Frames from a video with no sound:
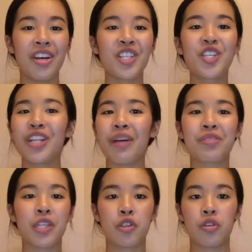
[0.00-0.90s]
She loves
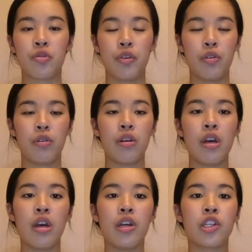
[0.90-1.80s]
citrus fruit.
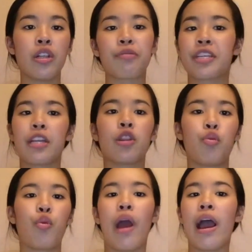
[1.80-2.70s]
She loves getting the
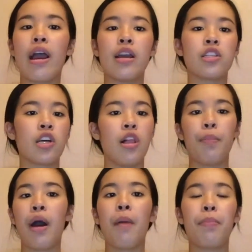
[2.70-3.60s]
rind
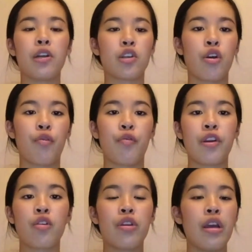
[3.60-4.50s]
up under her
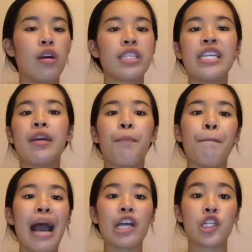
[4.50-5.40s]
fingernails, eating,
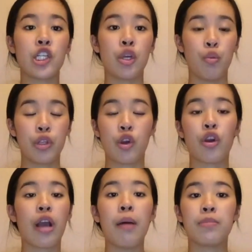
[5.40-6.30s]
mashing with her
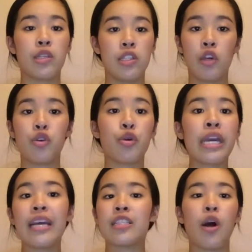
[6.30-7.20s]
gums until you
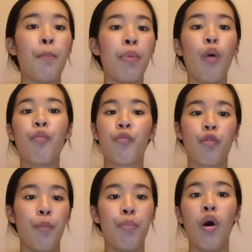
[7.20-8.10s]
can't tell Pope
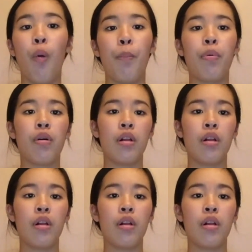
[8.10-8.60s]
from Pope.